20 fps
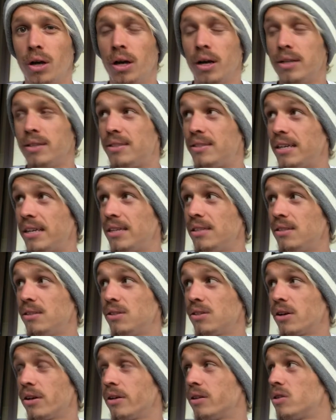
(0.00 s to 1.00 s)
Season's
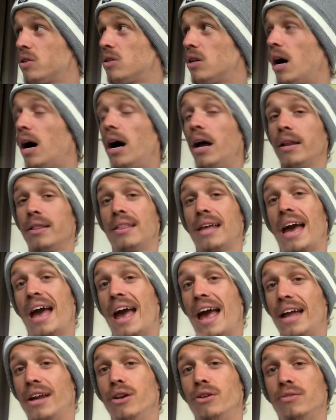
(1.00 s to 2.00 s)
gonna start at the
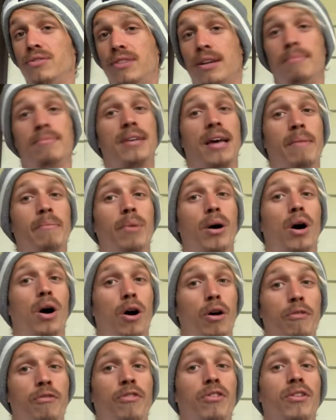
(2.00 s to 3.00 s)
end of September,
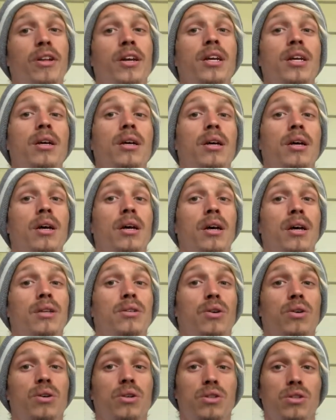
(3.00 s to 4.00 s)
hopefully. As
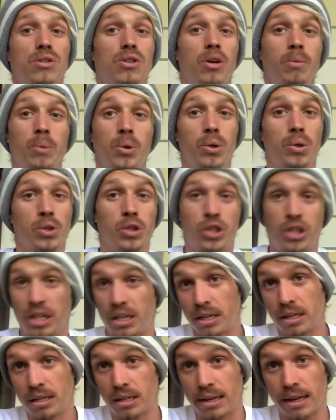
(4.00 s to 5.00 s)
long as no more shit
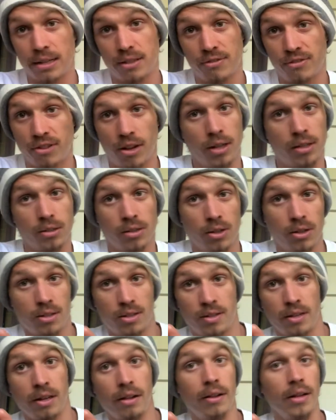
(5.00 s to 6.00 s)
gets flung to the
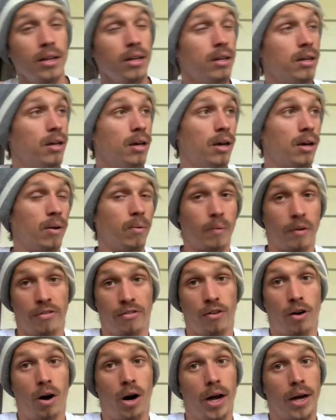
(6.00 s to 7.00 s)
ceiling, we're
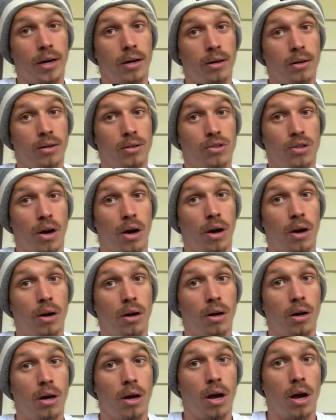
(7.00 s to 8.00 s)
fine. So
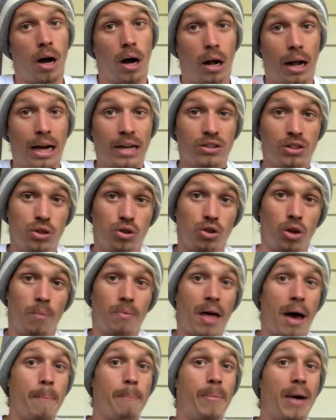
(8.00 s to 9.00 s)
I'll actually drop
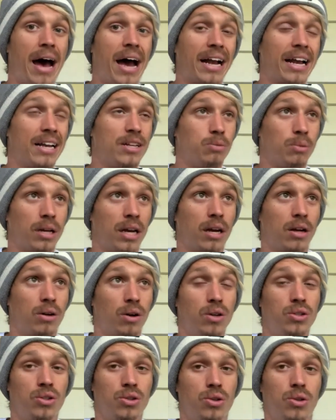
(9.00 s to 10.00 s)
that back as we get
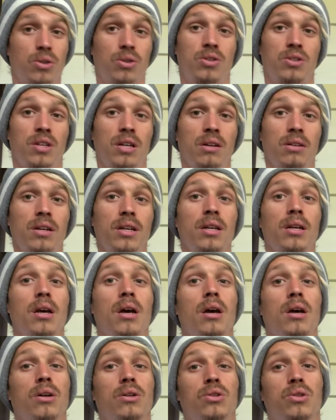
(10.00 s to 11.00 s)
closer to the ceiling,
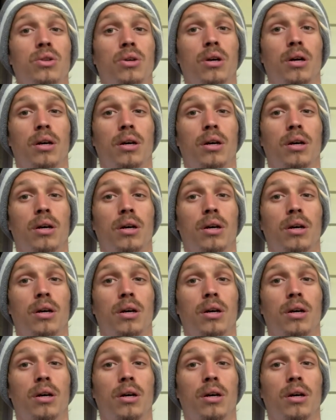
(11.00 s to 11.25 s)
to